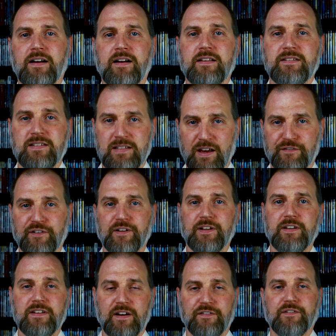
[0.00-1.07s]
It's
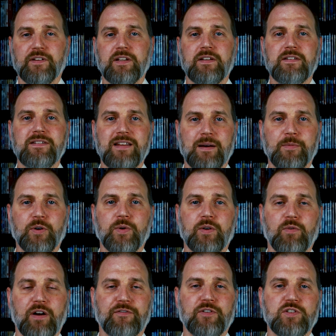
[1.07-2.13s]
definitely demo
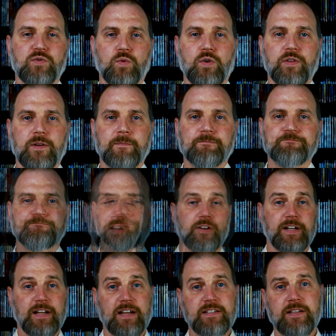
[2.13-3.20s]
and reference worthy.
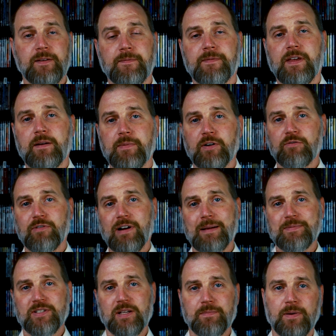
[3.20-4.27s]
Alright guys, that about
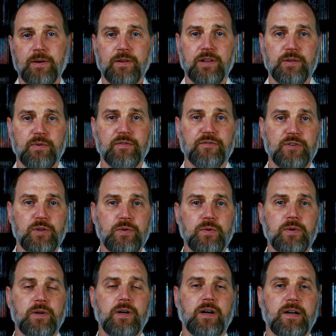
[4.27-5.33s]
wraps up the
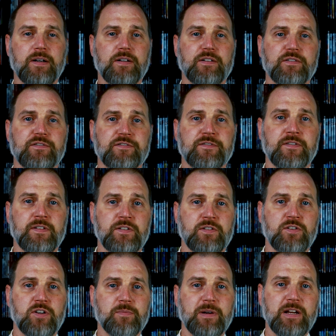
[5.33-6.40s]
review of
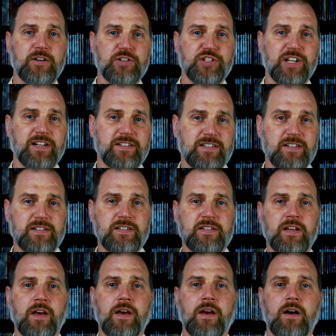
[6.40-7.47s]
Terminator Genisys.